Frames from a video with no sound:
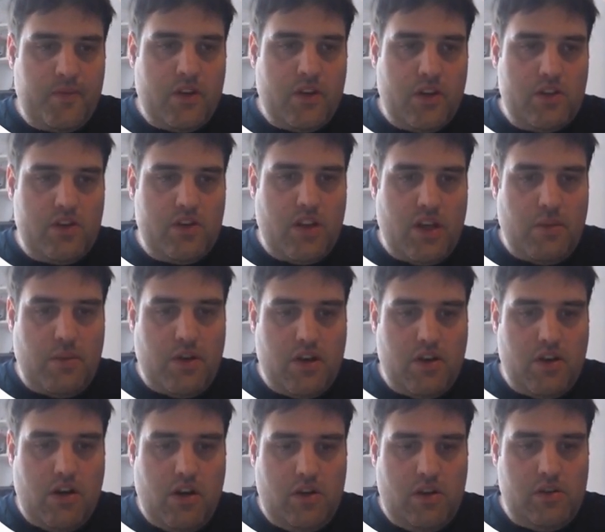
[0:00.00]
So there we
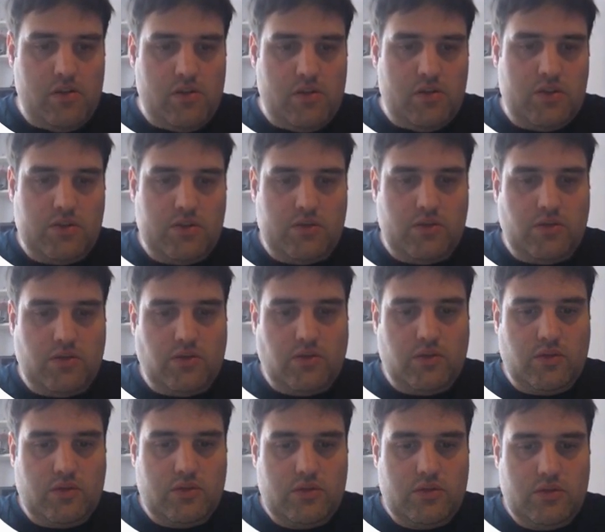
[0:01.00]
go.
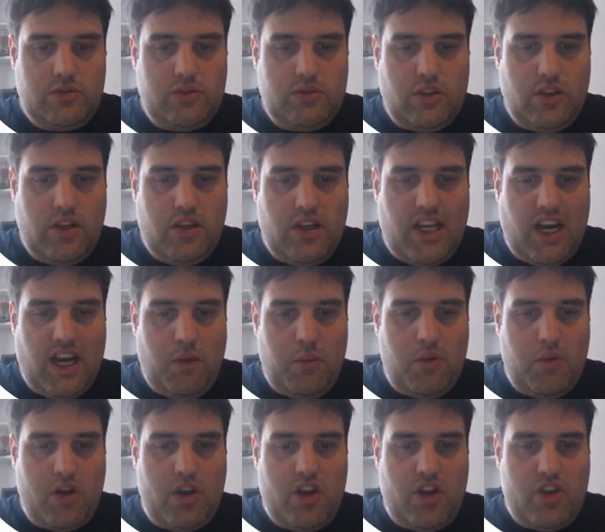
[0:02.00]
And now
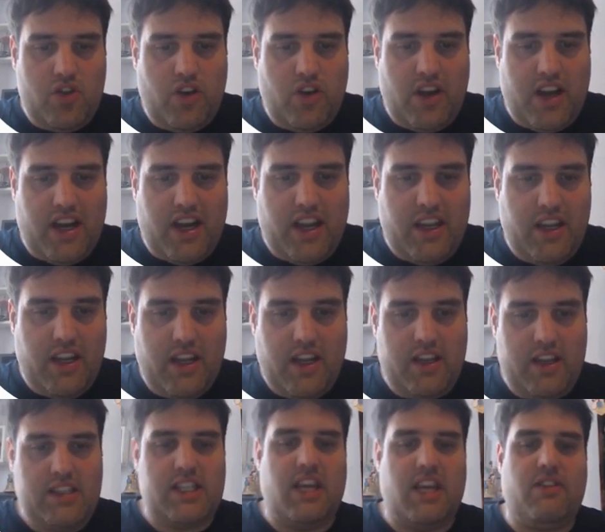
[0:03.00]
we're going to try
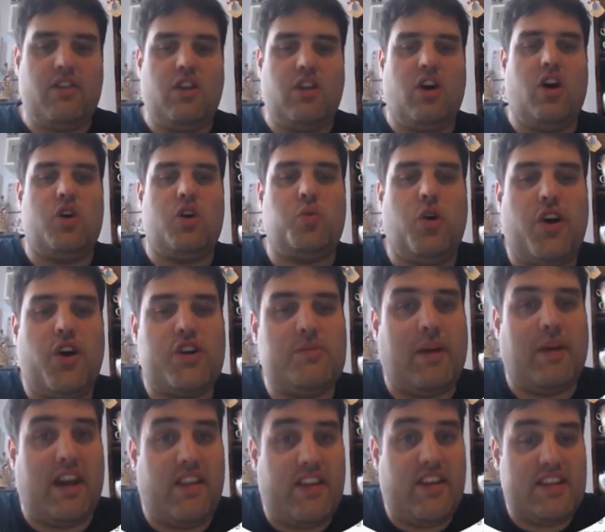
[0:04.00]
and see if Claude works
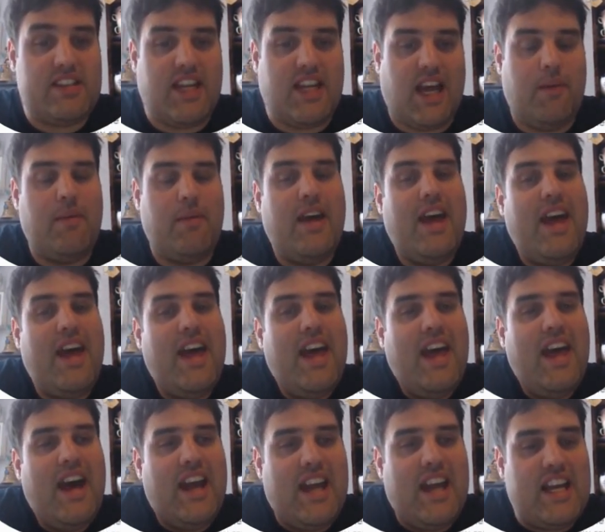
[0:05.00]
better this time.
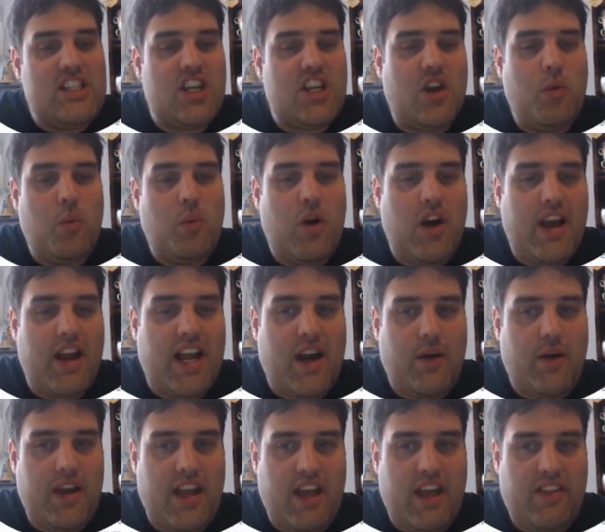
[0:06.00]
And as you can work
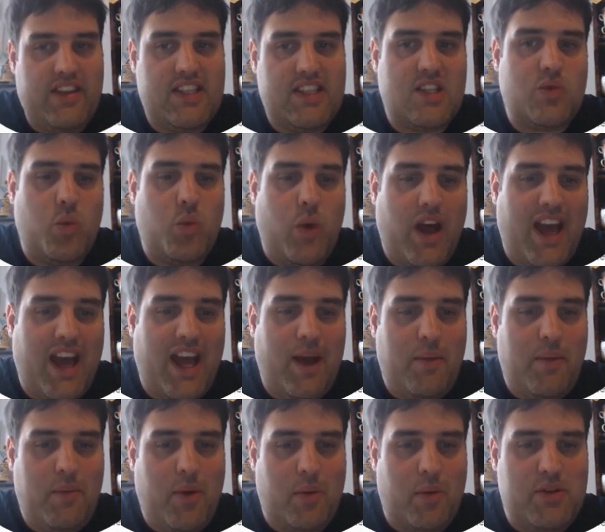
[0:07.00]
out here, this is
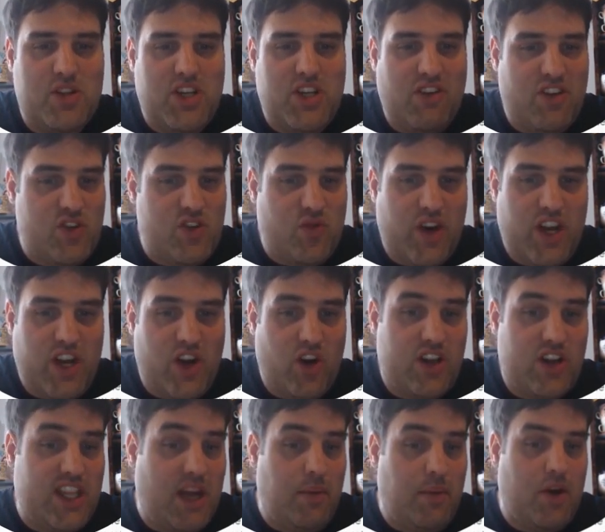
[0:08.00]
where prompt engineering is really
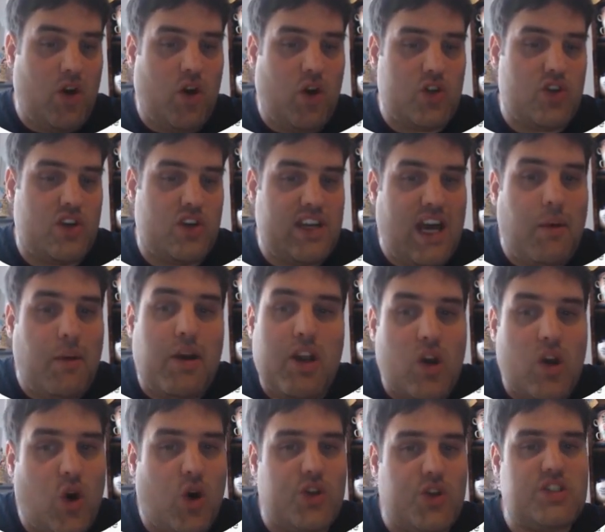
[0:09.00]
good. There we go. So now it
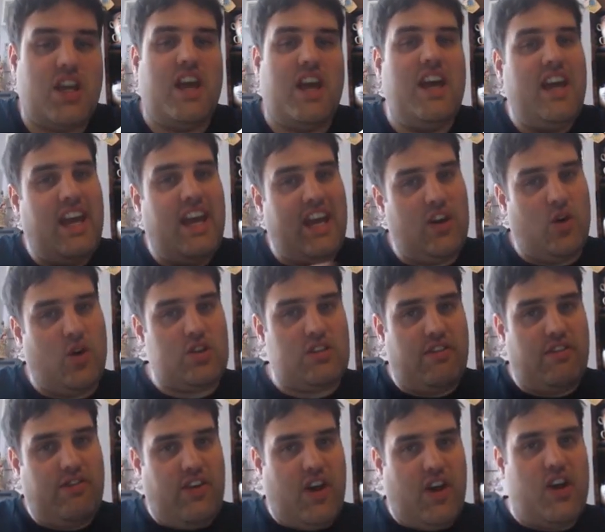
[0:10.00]
knows
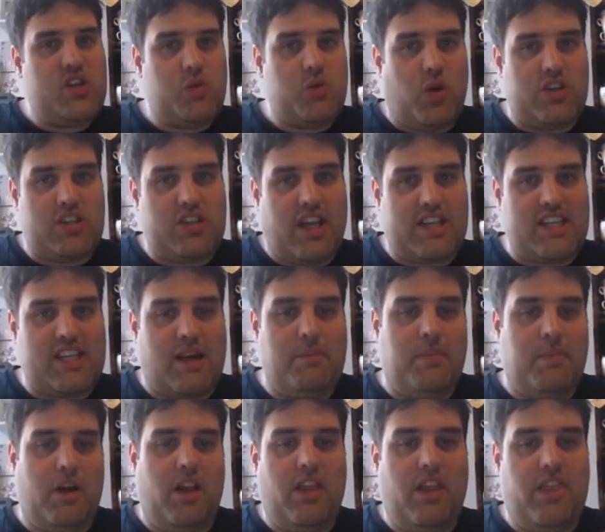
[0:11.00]
the first one's an example.